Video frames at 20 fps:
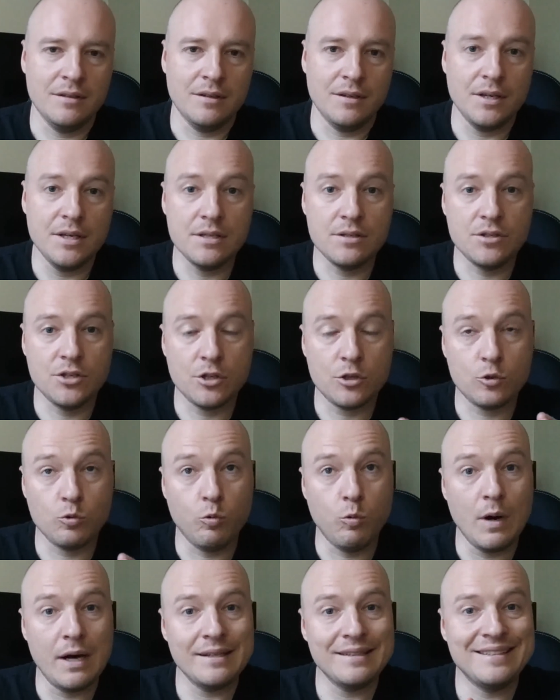is just
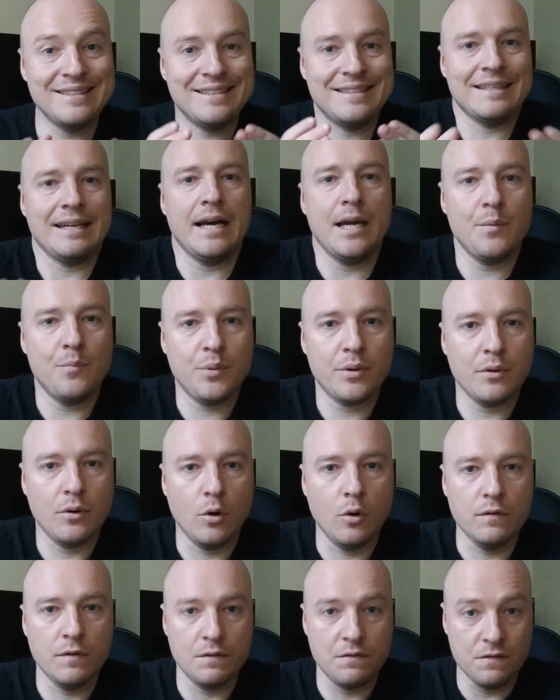one type
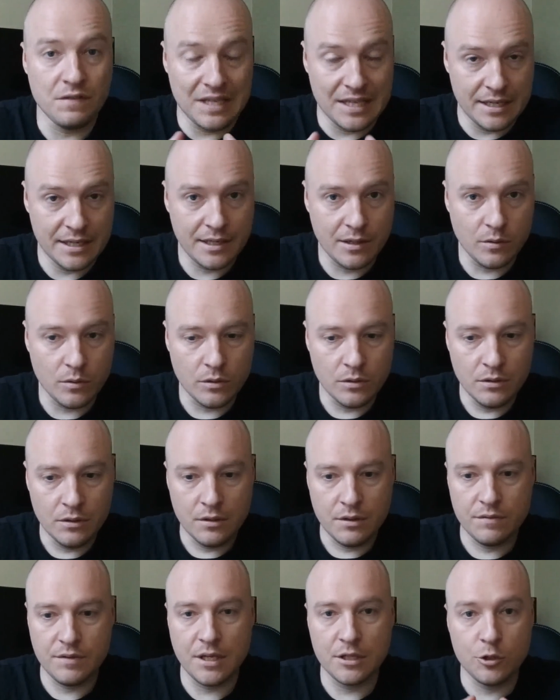of a vehicle
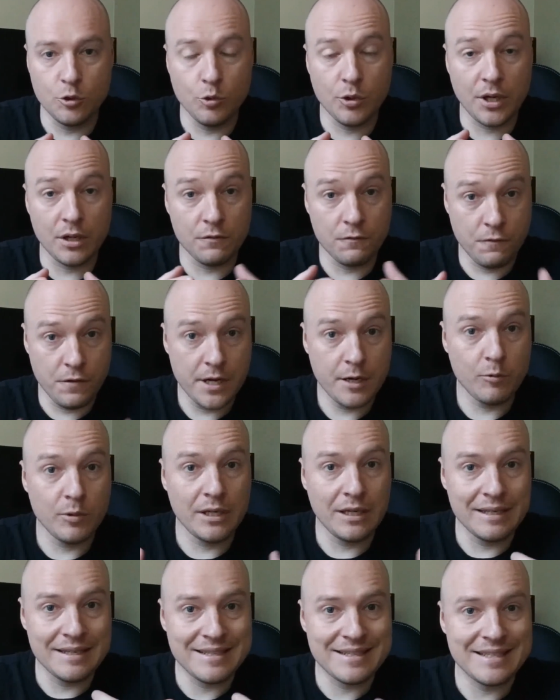that you can
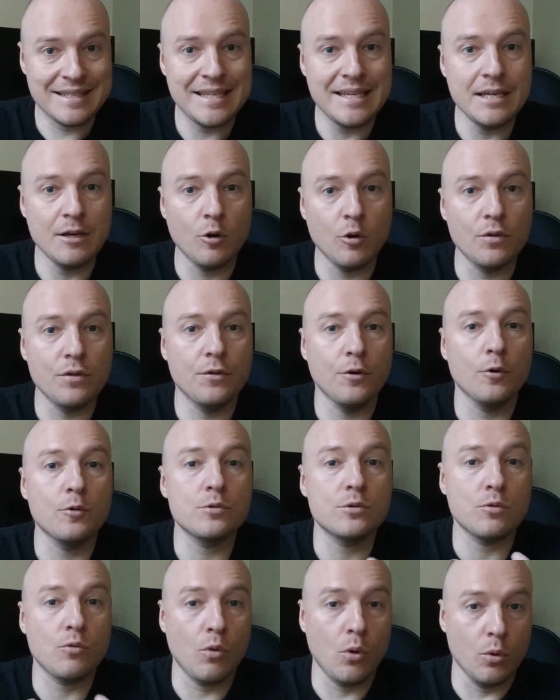frequently see on
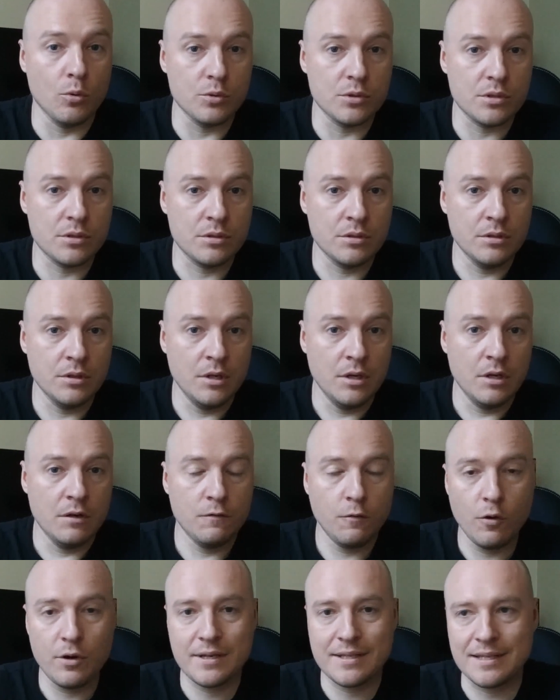those roads.
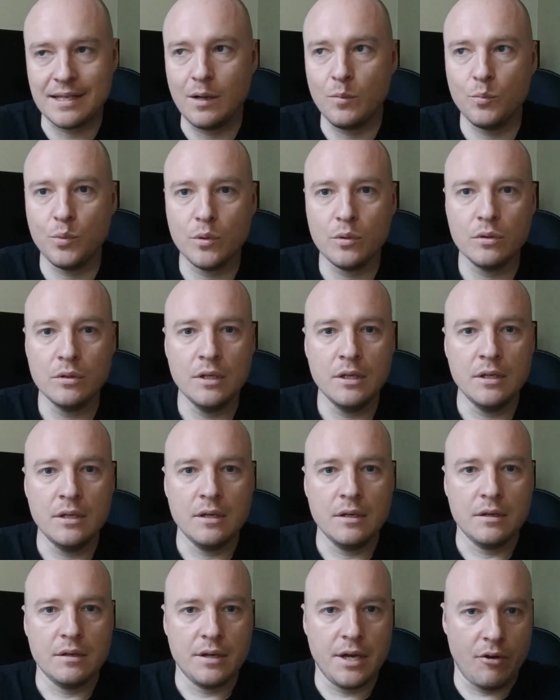For example,
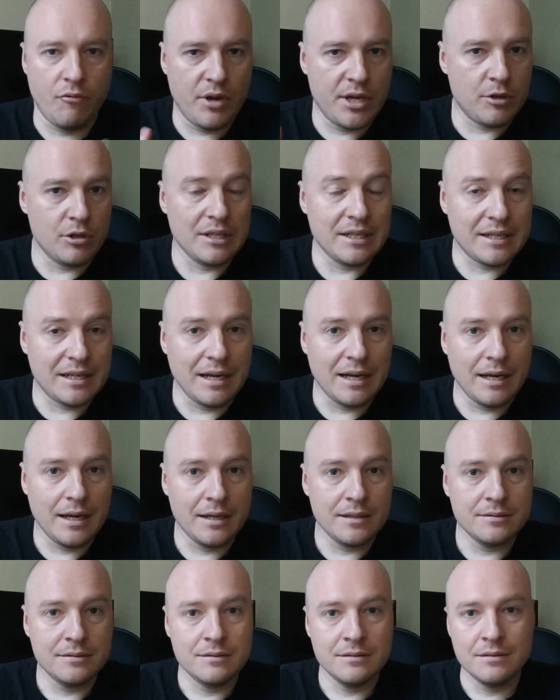a regular
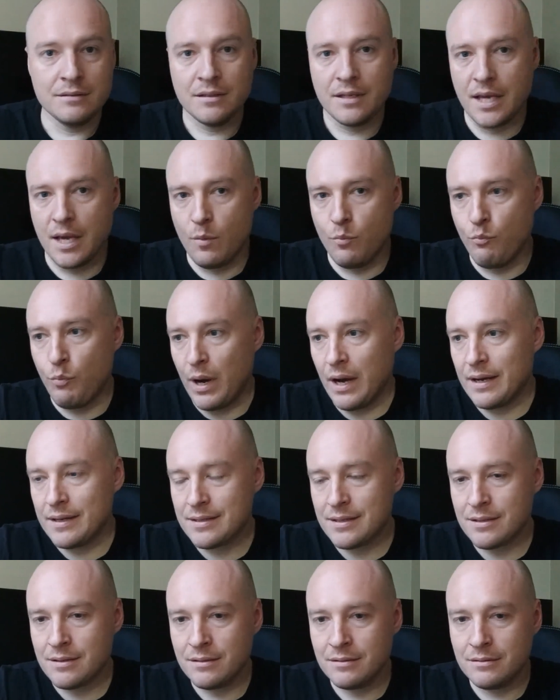car, a
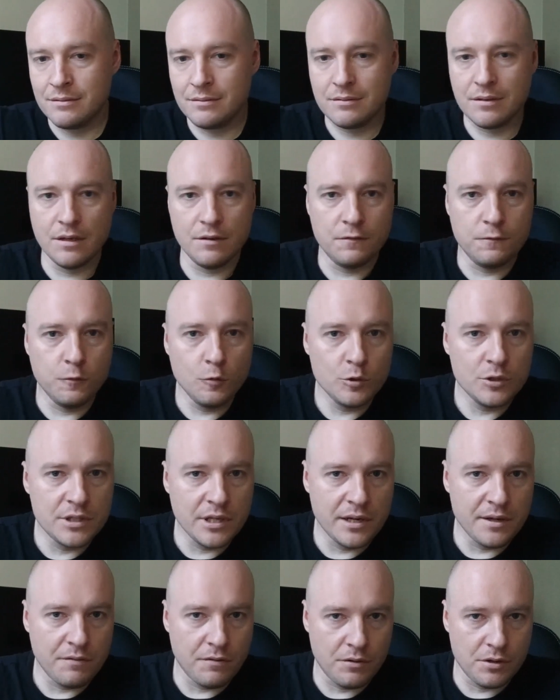bus, a food
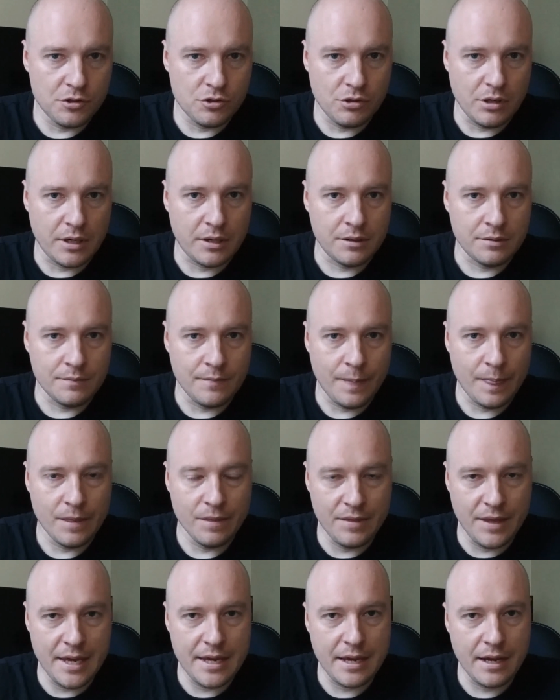delivery truck.
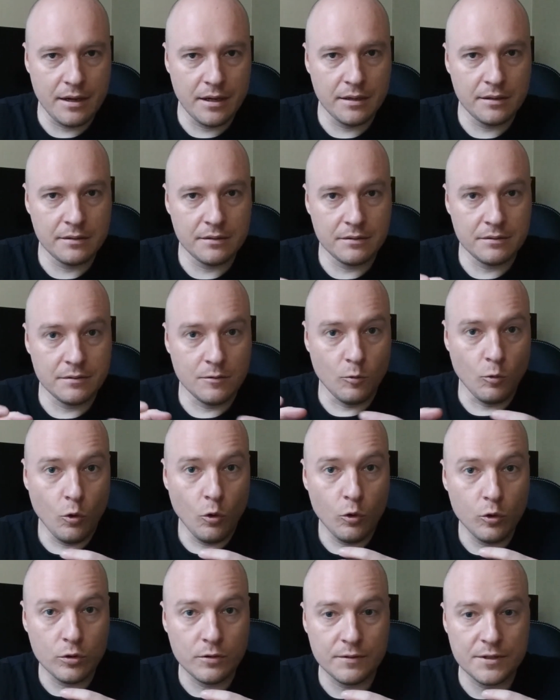They are
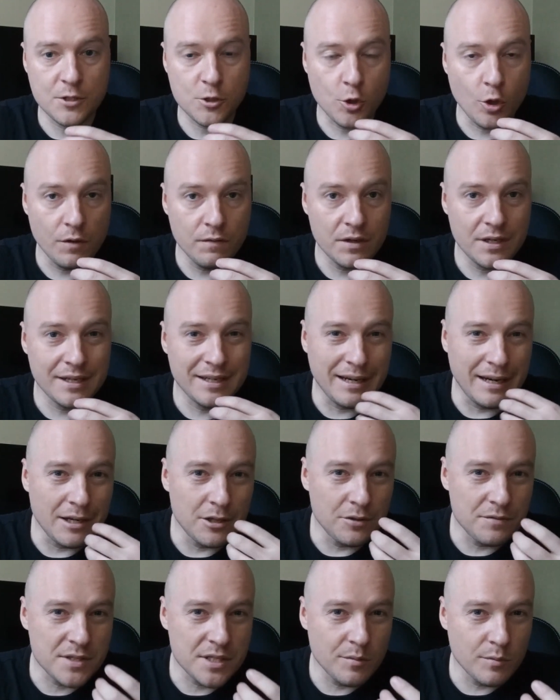all serving kind
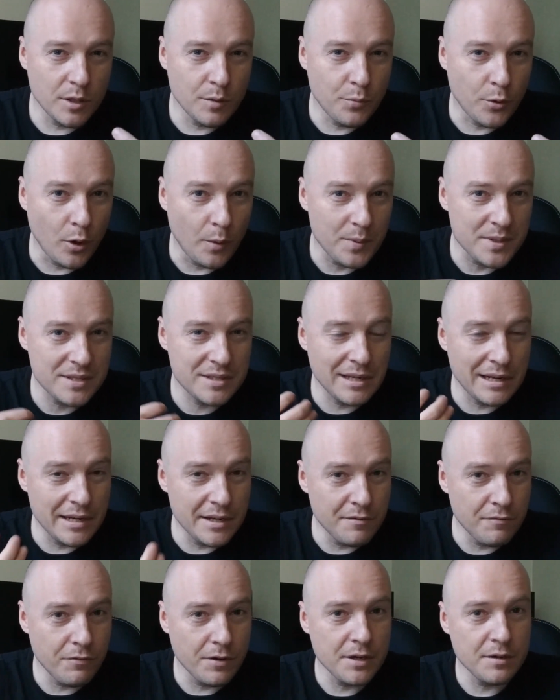of similar purpose,
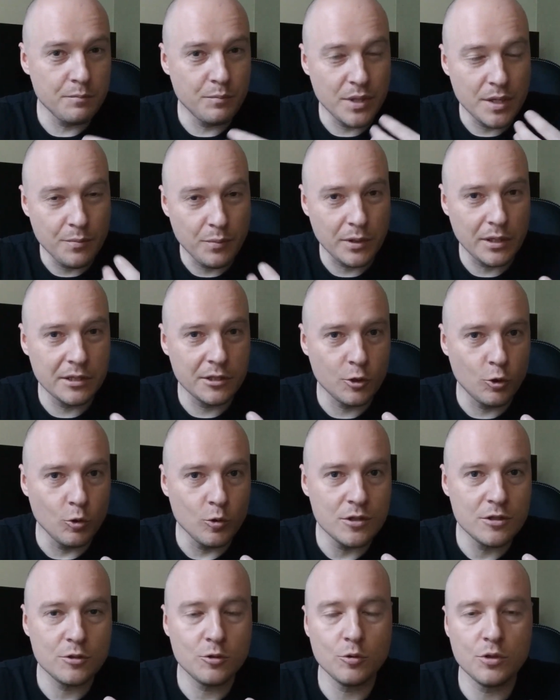delivering people and
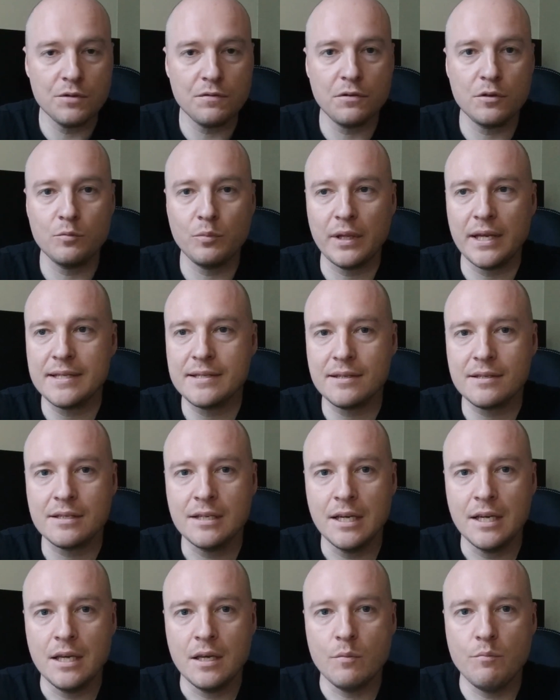goods to different places,
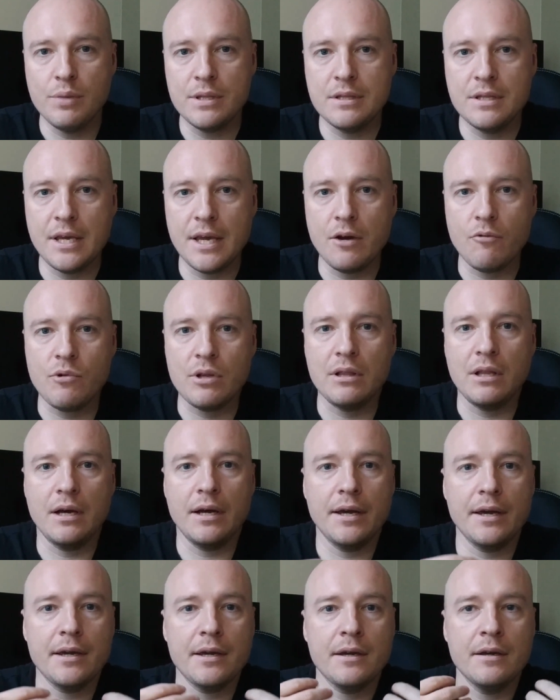but they are
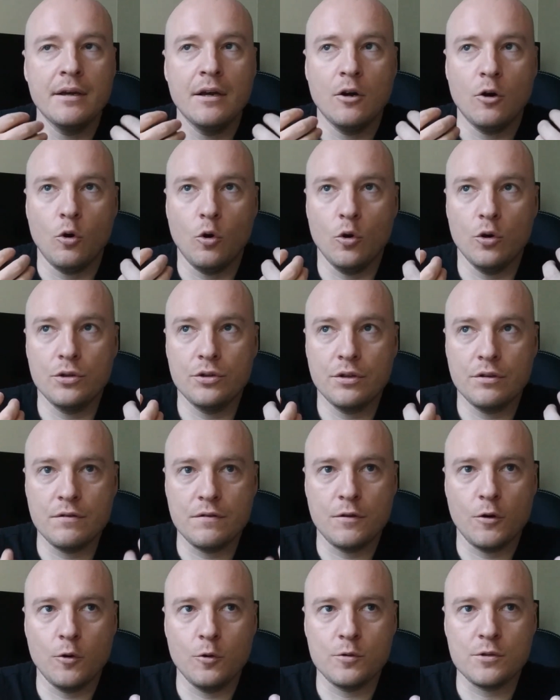relying on
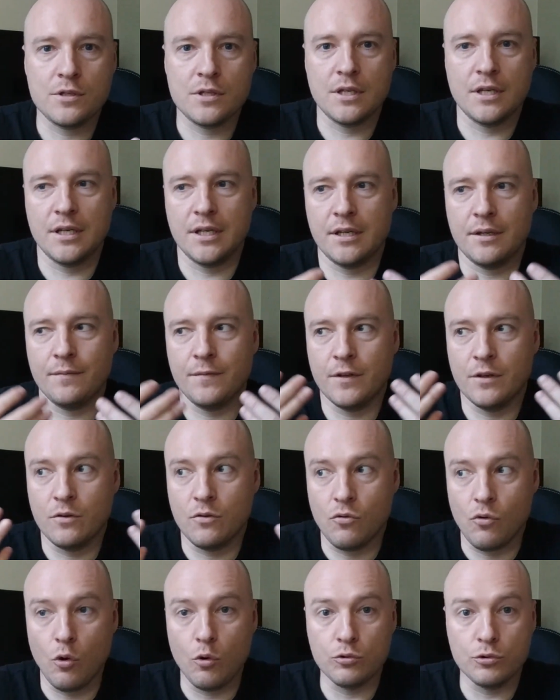those
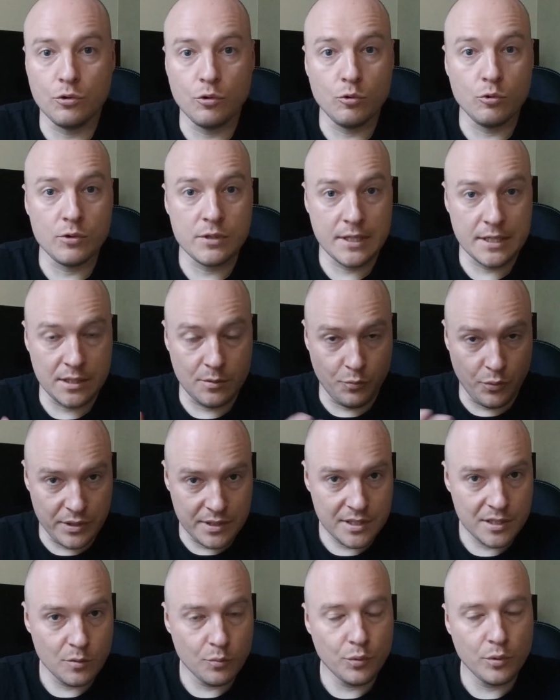road rules as a
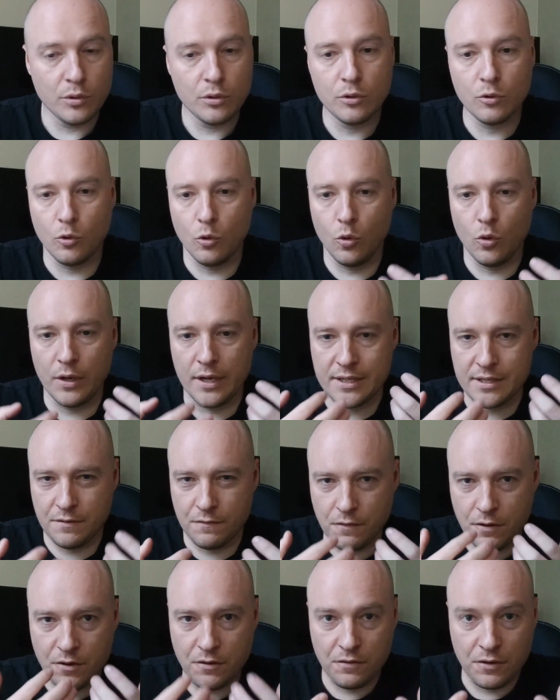principle or as a
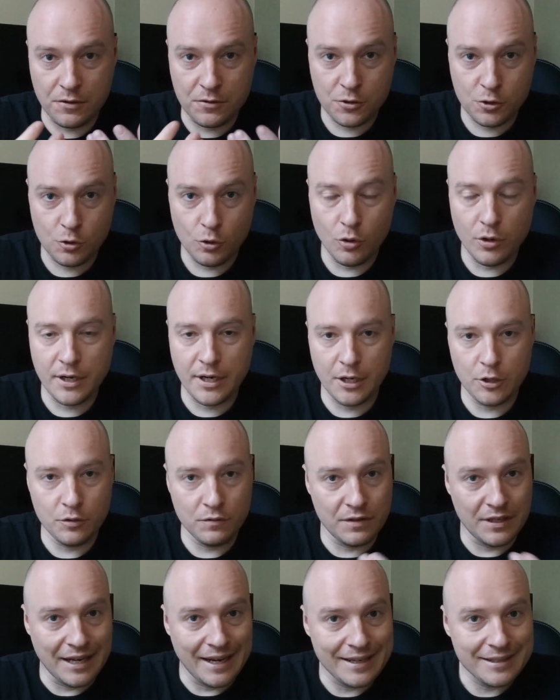very strong kind
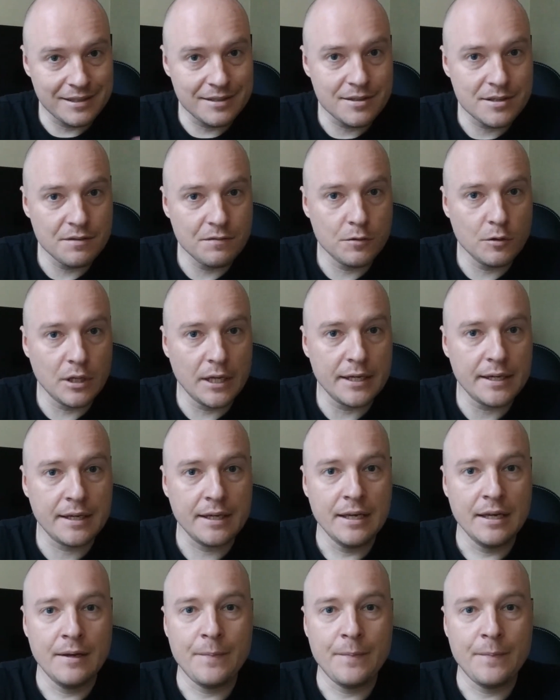of guidance, if you like.